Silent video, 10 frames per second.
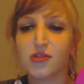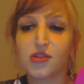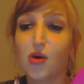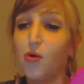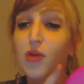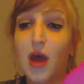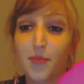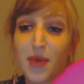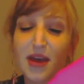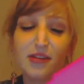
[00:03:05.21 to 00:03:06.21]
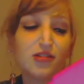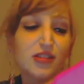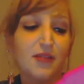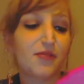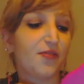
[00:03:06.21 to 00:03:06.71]
So not bad. You
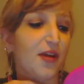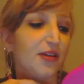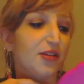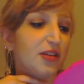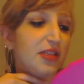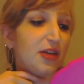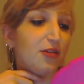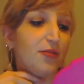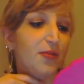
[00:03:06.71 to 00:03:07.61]
just have to find a good deal.